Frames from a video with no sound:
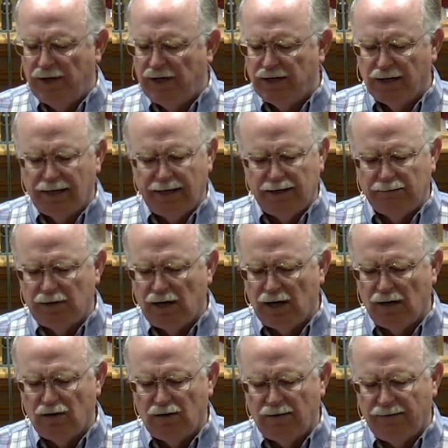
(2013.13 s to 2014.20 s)
We need to let them
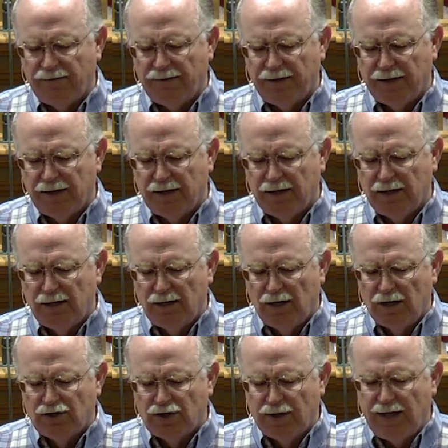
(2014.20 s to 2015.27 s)
go
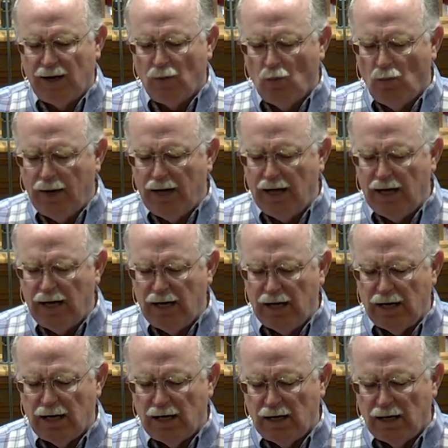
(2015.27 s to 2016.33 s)
so that
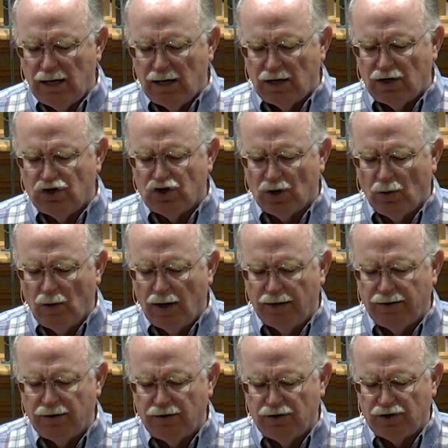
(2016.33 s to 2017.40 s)
we can show
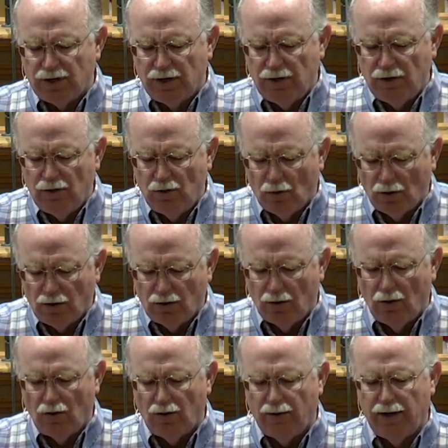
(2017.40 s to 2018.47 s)
others your
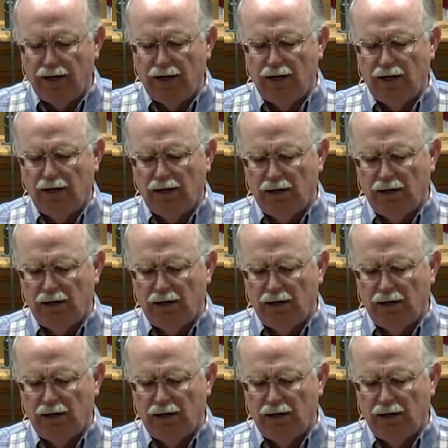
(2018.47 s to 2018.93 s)
glory.